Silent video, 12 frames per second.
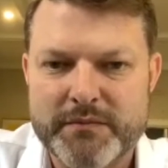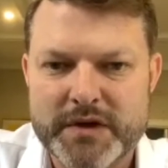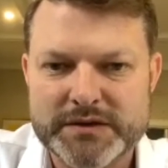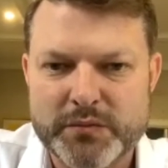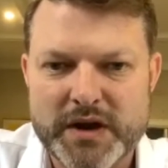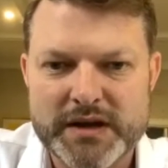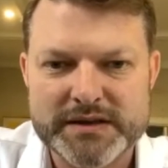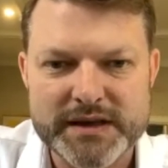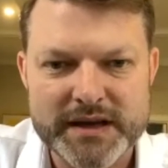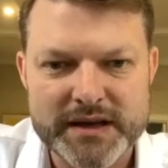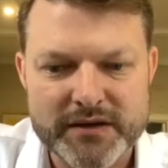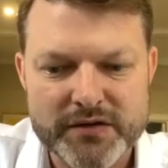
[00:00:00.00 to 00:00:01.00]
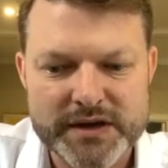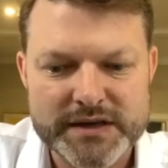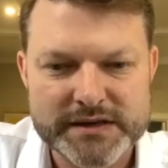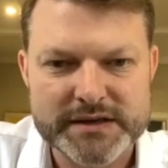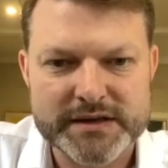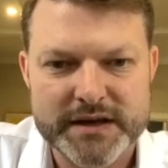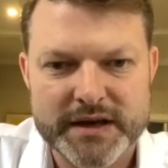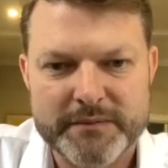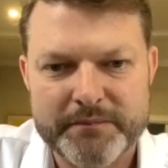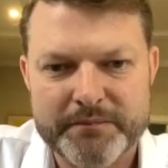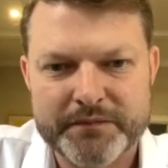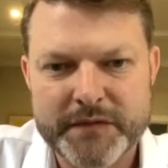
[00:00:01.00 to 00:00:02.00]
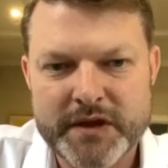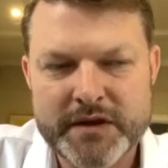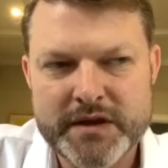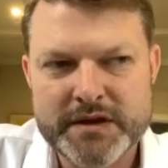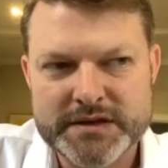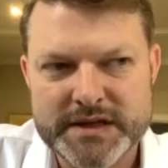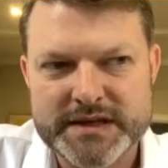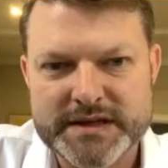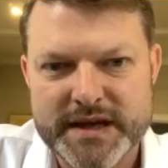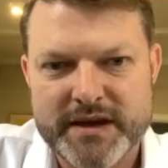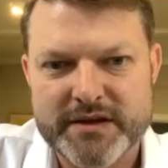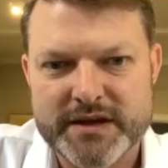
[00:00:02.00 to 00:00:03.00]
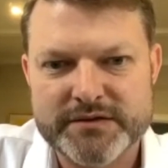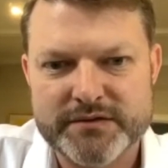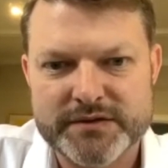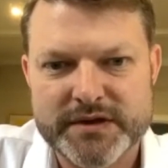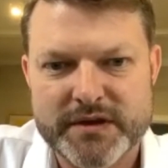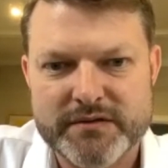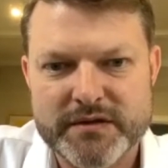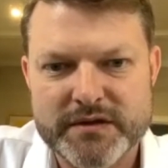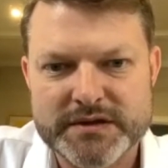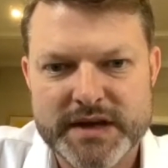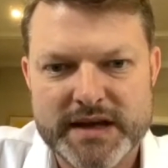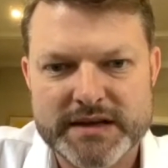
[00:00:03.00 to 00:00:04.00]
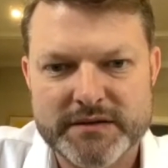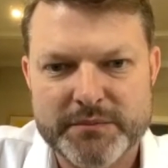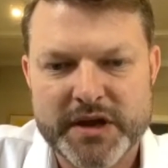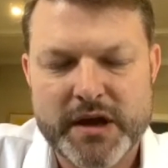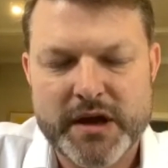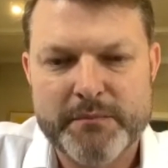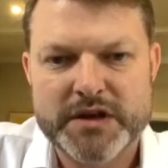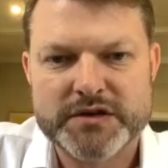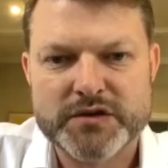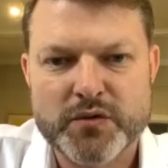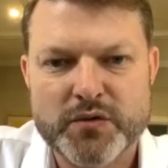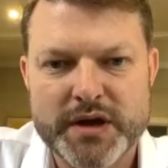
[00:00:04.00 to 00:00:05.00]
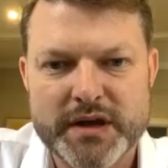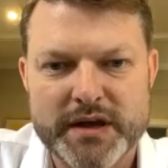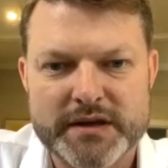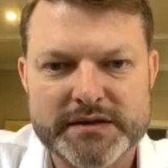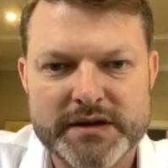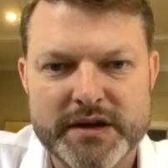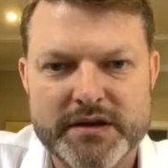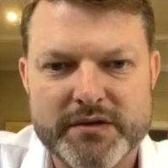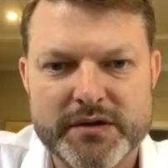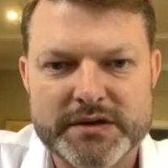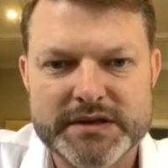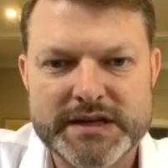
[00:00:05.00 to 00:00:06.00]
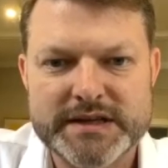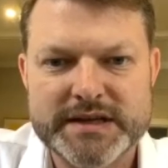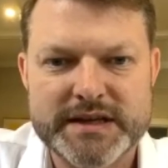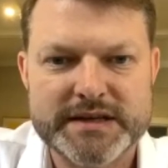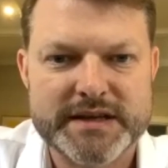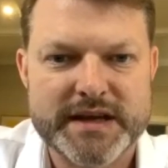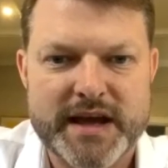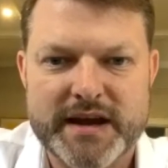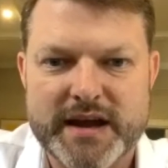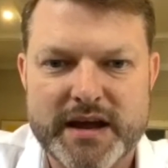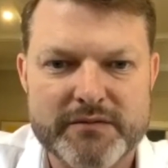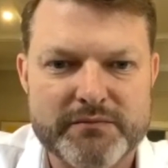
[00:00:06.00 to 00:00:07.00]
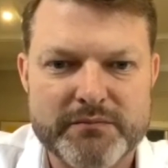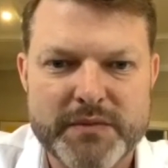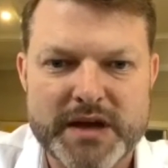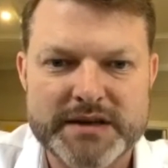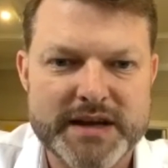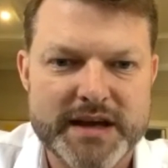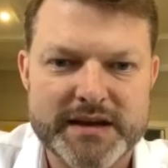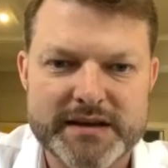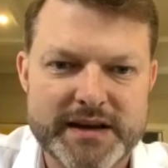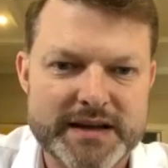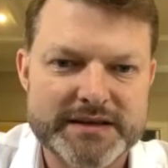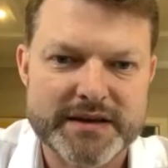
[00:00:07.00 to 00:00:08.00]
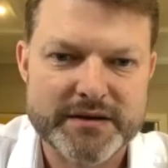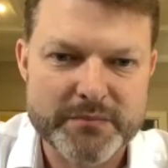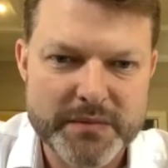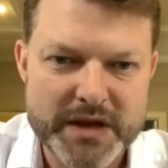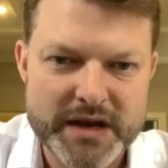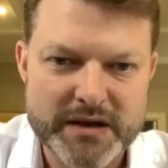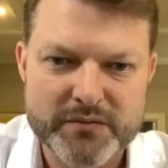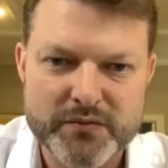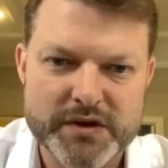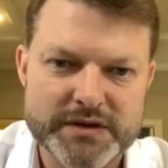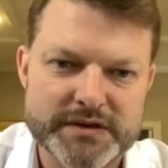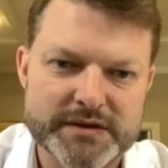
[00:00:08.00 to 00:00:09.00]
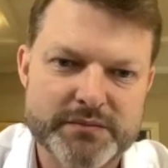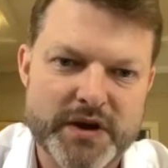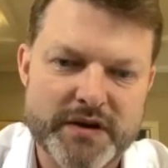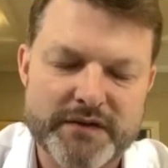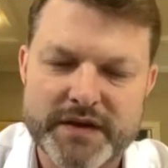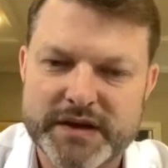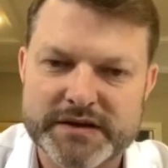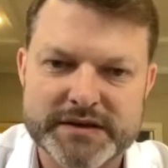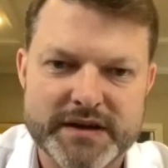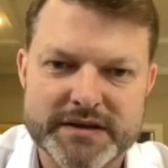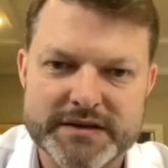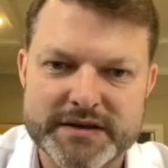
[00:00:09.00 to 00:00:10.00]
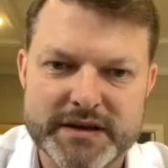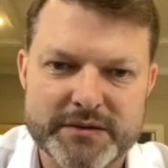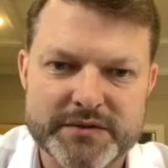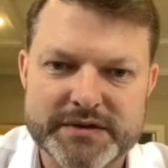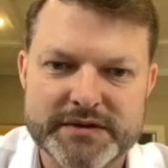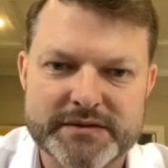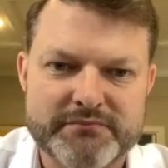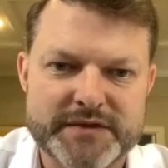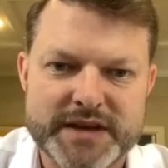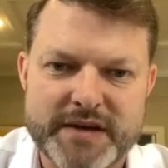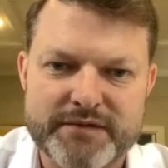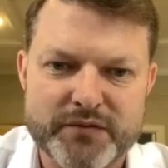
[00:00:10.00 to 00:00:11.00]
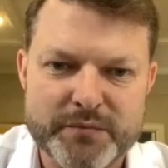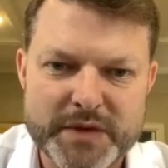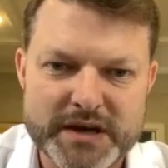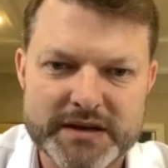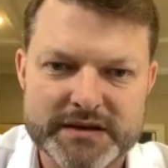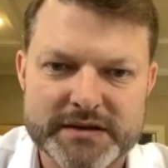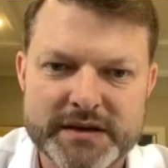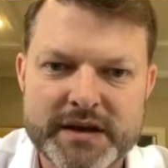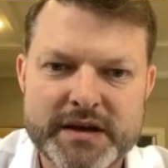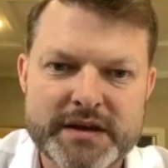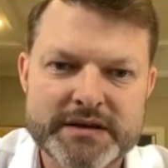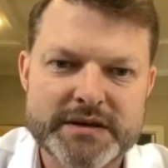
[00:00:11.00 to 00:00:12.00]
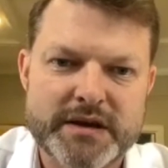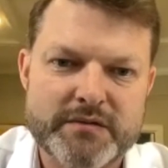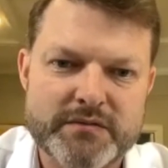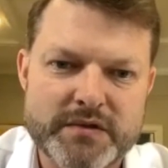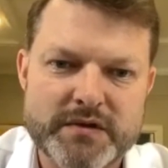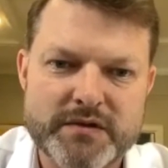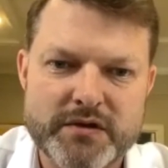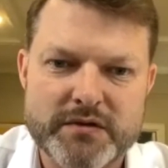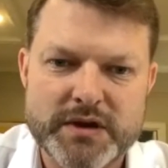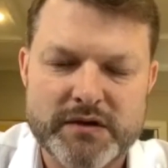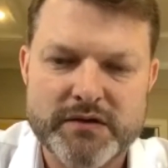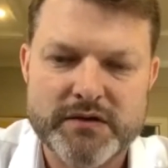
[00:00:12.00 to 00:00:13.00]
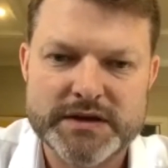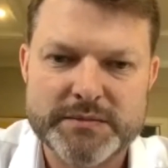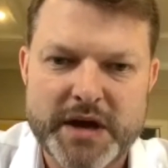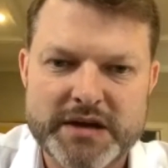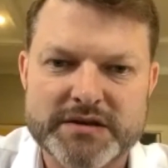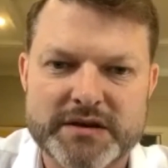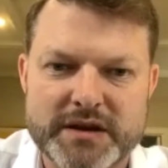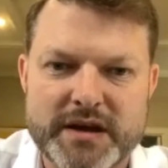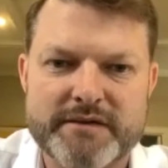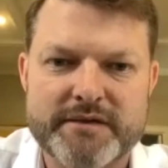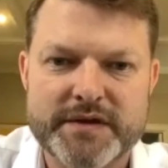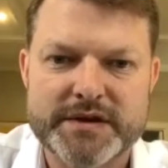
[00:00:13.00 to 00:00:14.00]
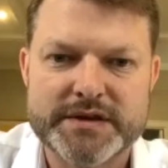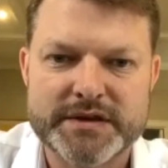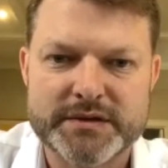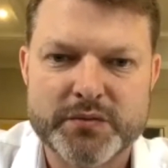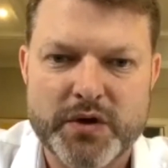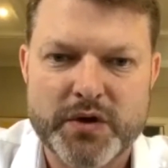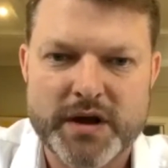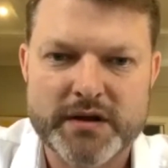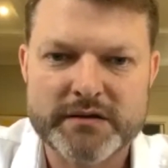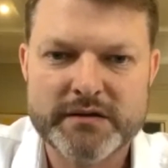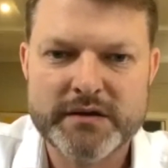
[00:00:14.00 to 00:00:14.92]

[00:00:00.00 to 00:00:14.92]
as well as increased detail. There's also scans have become much quicker. So a CT scan now may take less than a minute, whereas when I first started, it was several minutes. So you've got increased patient comfort as well.